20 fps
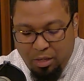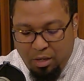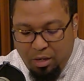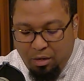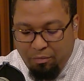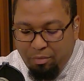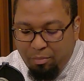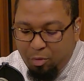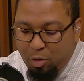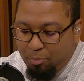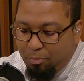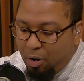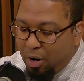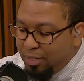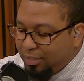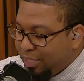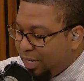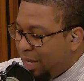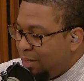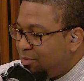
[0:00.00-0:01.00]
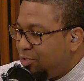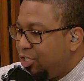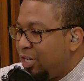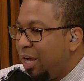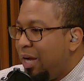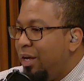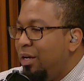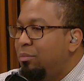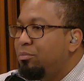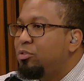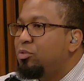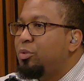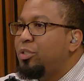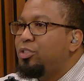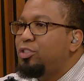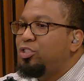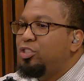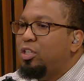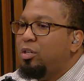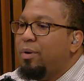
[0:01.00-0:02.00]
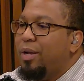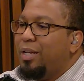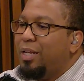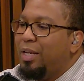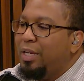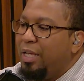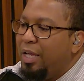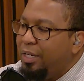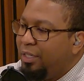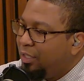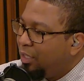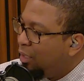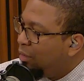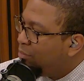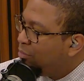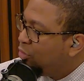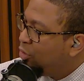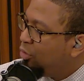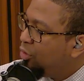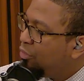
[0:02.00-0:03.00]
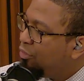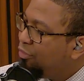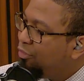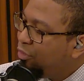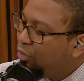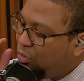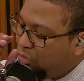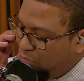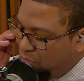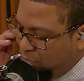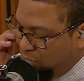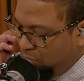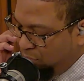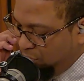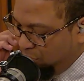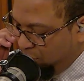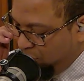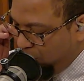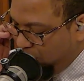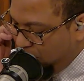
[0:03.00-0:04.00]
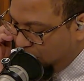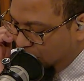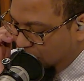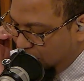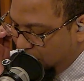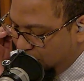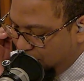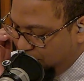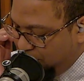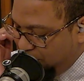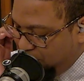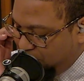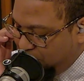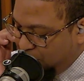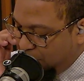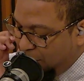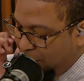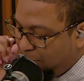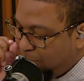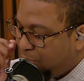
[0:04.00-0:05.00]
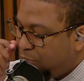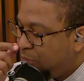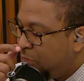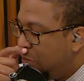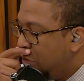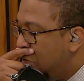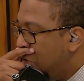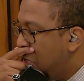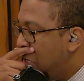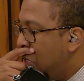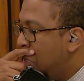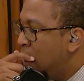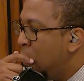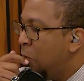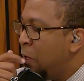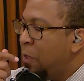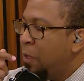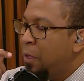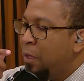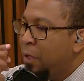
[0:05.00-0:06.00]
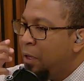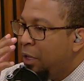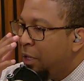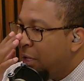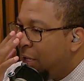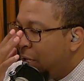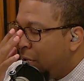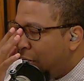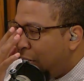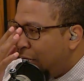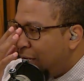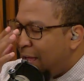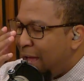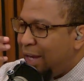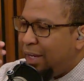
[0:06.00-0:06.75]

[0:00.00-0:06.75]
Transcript: from your part time jobs where you generate an income to your full time jobs. And that